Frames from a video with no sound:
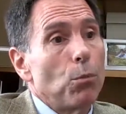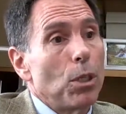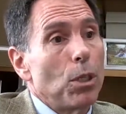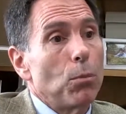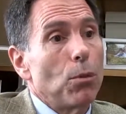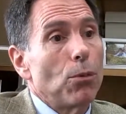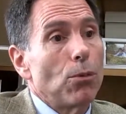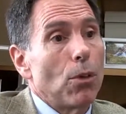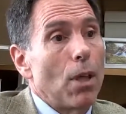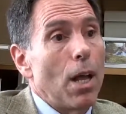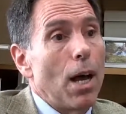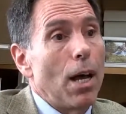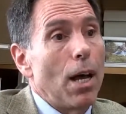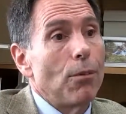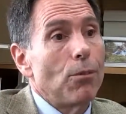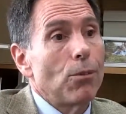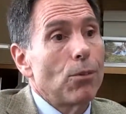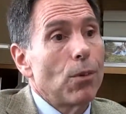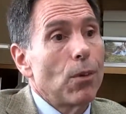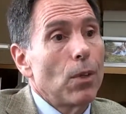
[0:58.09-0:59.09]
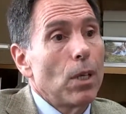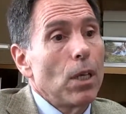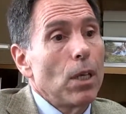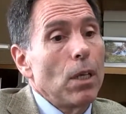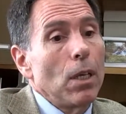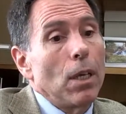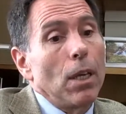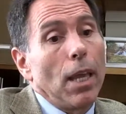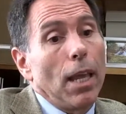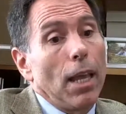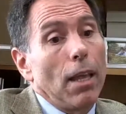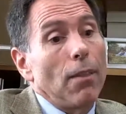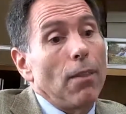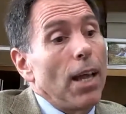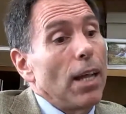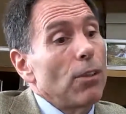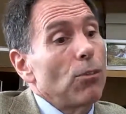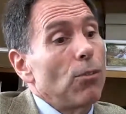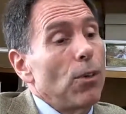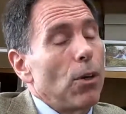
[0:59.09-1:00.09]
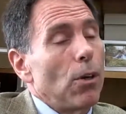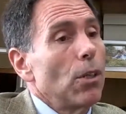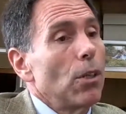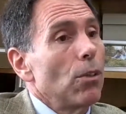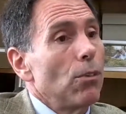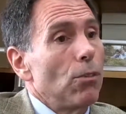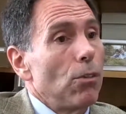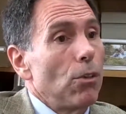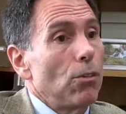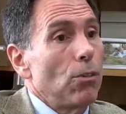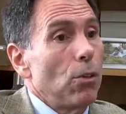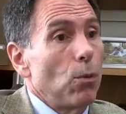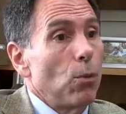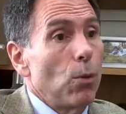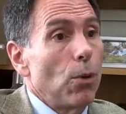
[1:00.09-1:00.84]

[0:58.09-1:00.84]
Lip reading: people's lives. And that's very consistent